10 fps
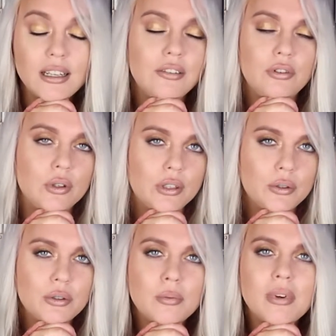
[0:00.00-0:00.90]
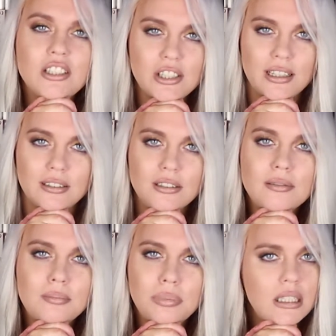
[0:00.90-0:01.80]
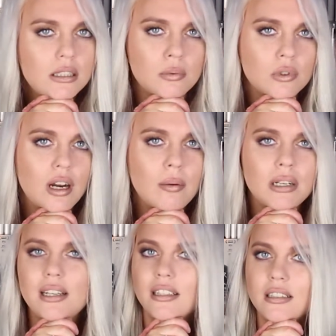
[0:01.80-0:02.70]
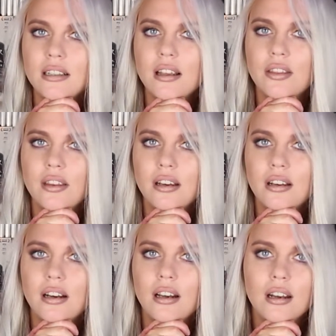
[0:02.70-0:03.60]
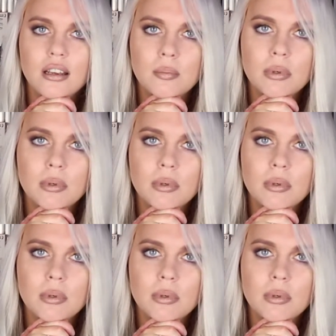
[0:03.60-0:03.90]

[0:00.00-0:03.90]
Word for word: And if you're new to my channel, please subscribe and hit the like